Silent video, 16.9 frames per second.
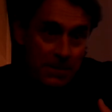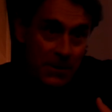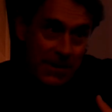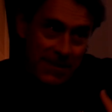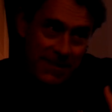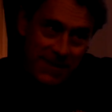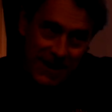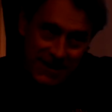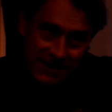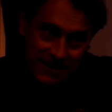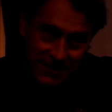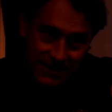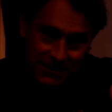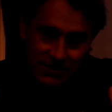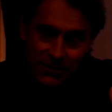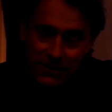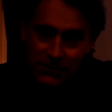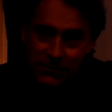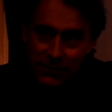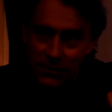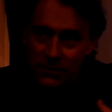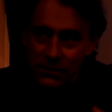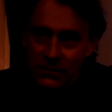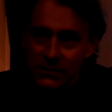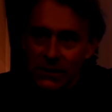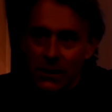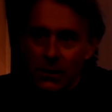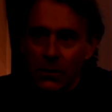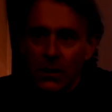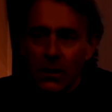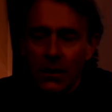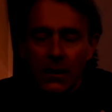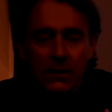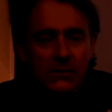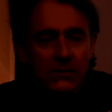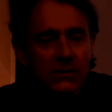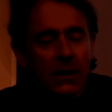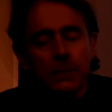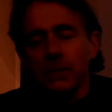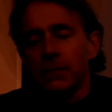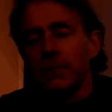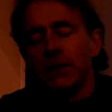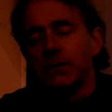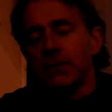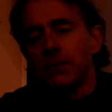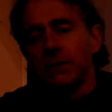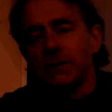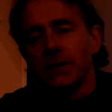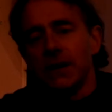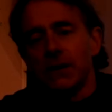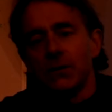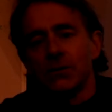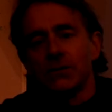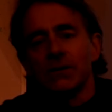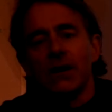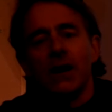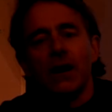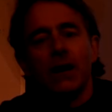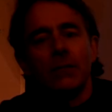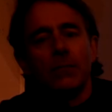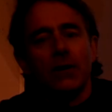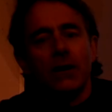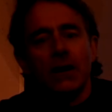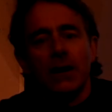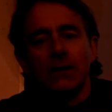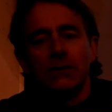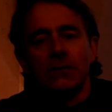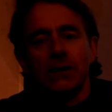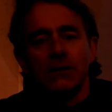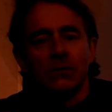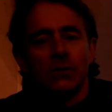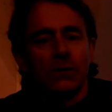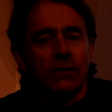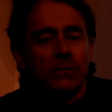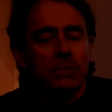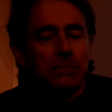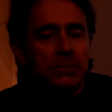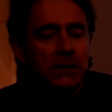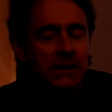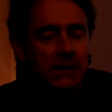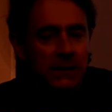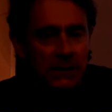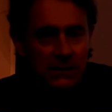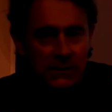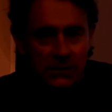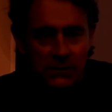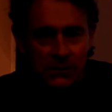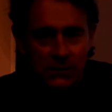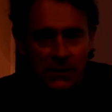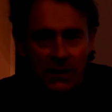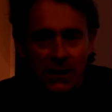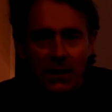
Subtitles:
and they did, they figured this out, supplement the potatoes' carbohydrates with beans